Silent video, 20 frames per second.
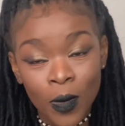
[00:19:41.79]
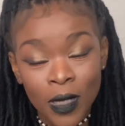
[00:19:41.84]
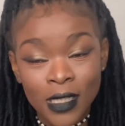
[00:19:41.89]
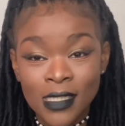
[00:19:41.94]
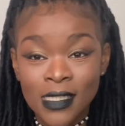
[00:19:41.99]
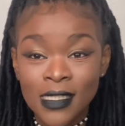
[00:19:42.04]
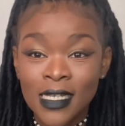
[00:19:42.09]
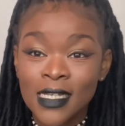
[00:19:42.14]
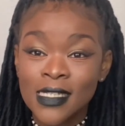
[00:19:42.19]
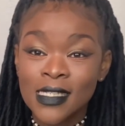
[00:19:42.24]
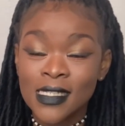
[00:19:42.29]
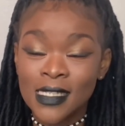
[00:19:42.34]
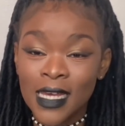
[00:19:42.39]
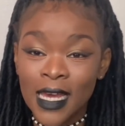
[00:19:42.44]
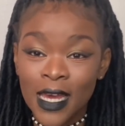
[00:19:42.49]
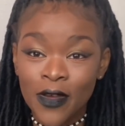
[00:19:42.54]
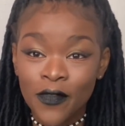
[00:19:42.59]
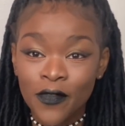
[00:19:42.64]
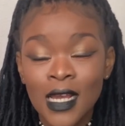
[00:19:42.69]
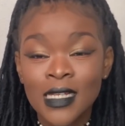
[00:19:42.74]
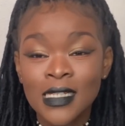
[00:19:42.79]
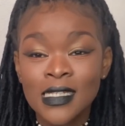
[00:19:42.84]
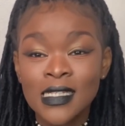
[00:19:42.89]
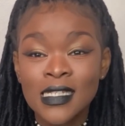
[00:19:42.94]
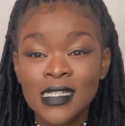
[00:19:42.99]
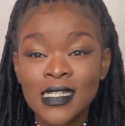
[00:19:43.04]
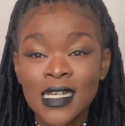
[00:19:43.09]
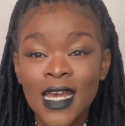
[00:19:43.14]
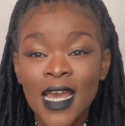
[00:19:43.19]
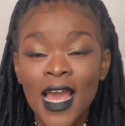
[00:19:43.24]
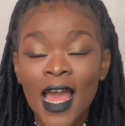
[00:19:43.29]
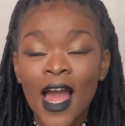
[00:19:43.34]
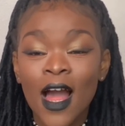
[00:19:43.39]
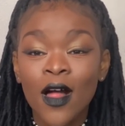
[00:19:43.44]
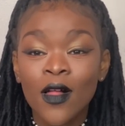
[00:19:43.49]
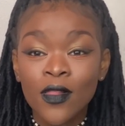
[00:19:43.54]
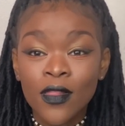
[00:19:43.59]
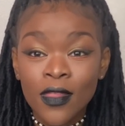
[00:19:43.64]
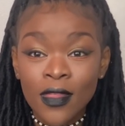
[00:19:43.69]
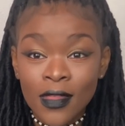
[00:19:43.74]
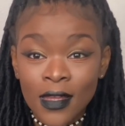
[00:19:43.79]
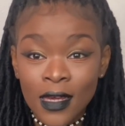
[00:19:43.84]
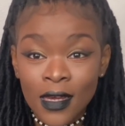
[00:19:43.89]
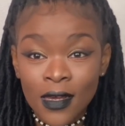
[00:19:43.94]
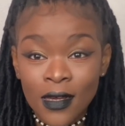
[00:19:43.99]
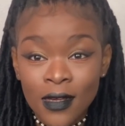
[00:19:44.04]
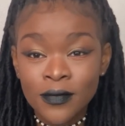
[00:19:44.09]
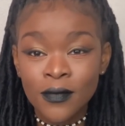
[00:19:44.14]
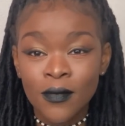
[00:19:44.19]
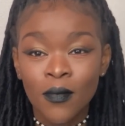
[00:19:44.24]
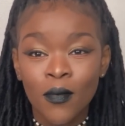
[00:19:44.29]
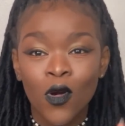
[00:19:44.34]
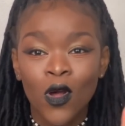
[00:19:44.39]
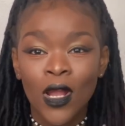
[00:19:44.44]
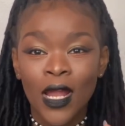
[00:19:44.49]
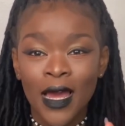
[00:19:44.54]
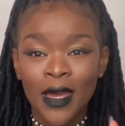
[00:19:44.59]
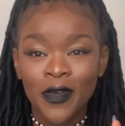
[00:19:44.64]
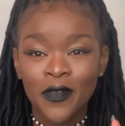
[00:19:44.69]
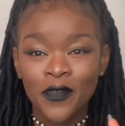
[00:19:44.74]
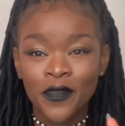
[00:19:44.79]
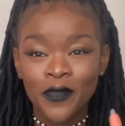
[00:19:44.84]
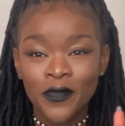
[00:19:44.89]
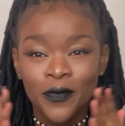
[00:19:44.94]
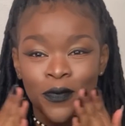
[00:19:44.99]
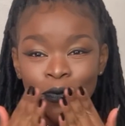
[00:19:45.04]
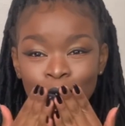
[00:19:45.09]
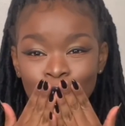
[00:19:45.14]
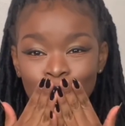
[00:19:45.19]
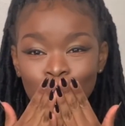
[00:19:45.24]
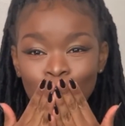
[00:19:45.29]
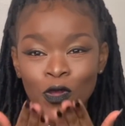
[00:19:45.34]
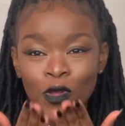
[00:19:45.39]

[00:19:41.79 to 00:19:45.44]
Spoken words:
and stay safe and stay healthy. More life.